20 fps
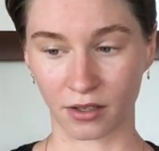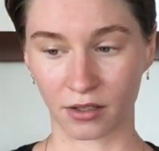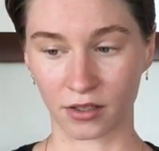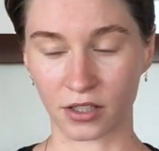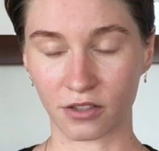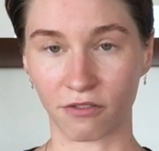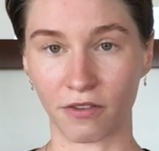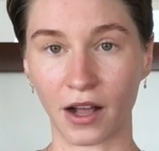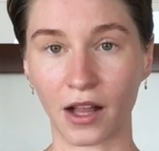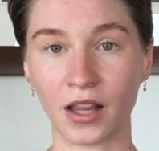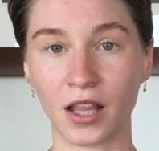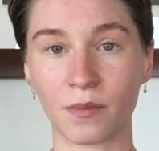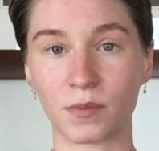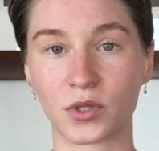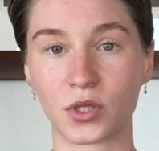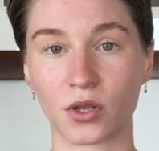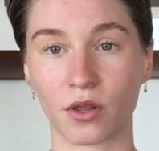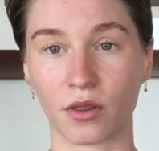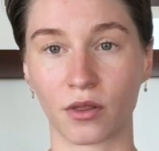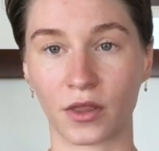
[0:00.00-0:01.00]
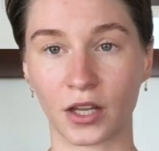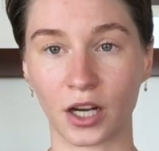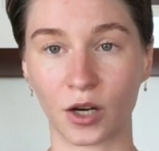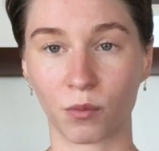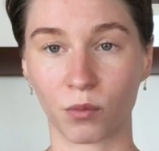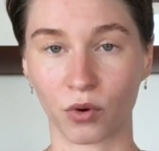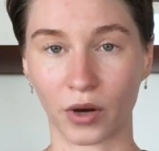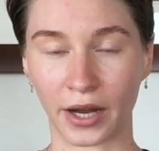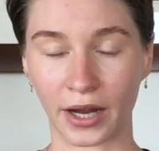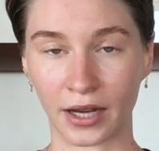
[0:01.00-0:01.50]
developed their
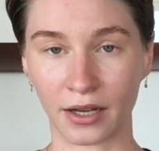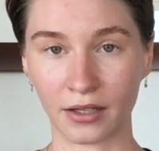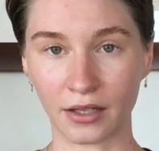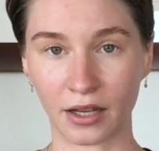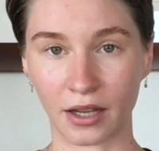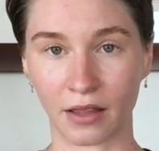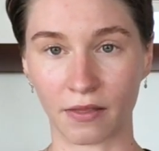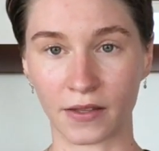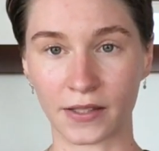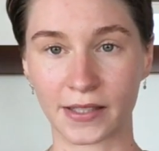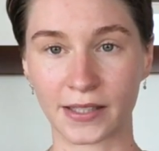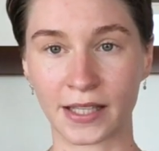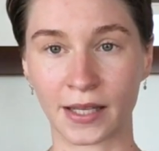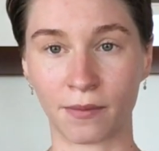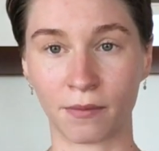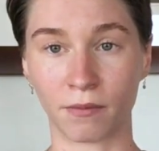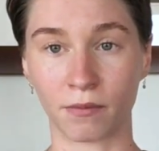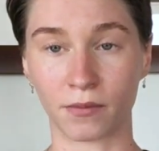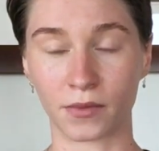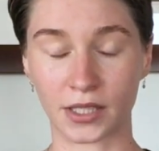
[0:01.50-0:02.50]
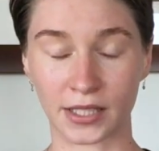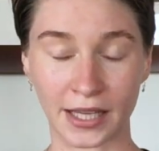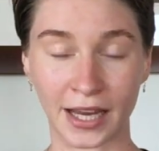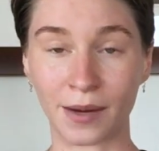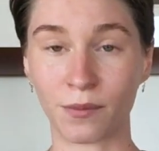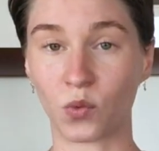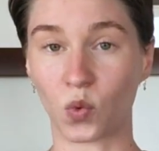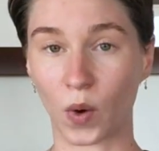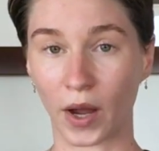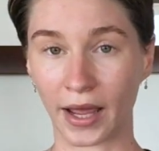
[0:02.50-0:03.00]
brain in the
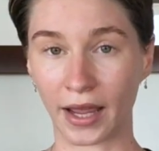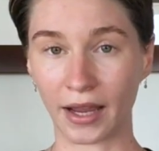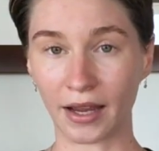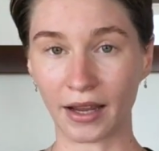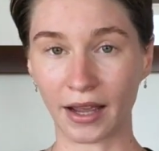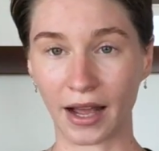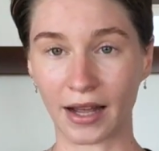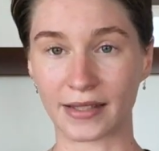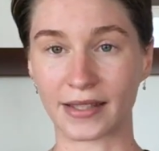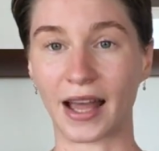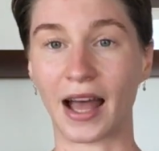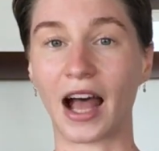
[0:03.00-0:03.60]
same way as